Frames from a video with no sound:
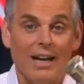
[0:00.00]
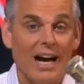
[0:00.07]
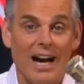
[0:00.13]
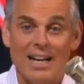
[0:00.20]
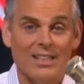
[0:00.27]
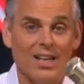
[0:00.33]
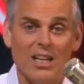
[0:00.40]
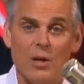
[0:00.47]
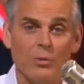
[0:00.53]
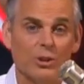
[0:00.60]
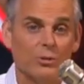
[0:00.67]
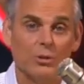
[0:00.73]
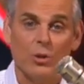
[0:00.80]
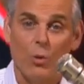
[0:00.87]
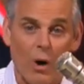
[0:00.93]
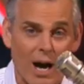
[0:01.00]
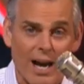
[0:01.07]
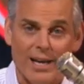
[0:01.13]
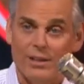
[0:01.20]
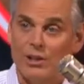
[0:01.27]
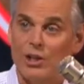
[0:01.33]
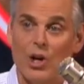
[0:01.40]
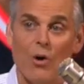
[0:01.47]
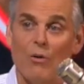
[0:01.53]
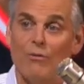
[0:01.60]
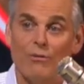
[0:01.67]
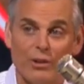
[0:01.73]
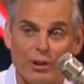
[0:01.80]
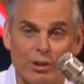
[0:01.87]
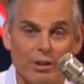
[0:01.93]
I thought he was quiet and
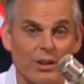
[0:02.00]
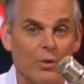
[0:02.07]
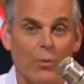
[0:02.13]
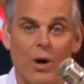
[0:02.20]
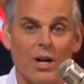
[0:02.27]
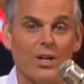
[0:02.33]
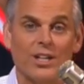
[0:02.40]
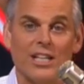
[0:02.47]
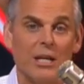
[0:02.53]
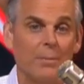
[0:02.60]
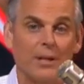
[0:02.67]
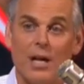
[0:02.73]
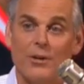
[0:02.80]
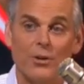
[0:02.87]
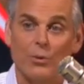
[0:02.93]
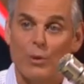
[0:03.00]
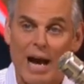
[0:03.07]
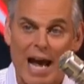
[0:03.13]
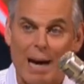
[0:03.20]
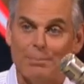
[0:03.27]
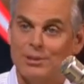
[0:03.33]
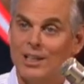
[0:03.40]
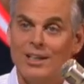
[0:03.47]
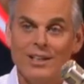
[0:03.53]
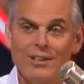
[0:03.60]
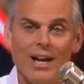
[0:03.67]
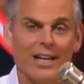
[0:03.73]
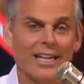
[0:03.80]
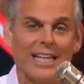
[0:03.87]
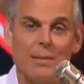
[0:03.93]
covert and wanted to keep it under wraps. You're
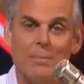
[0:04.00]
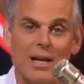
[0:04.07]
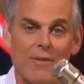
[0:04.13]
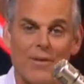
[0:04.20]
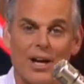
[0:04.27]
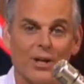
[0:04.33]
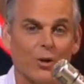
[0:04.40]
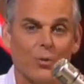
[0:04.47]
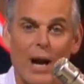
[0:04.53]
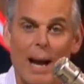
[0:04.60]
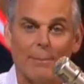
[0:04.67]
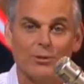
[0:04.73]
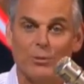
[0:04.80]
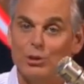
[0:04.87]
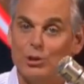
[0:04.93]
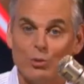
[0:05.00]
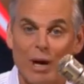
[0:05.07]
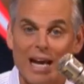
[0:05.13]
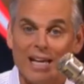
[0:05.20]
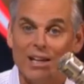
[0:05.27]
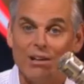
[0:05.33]
not going to keep anything under wraps with Drake